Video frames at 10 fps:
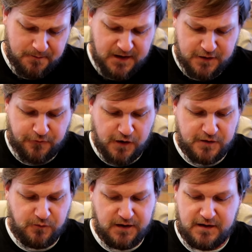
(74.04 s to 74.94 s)
this
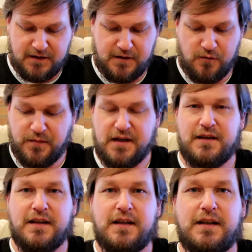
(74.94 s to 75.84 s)
first one, this is going to
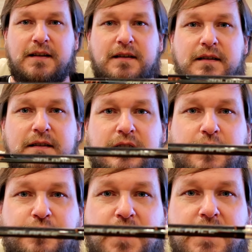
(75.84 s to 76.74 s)
be
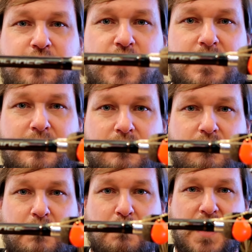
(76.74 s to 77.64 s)
the favorite
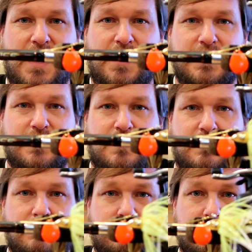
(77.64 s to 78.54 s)
balance.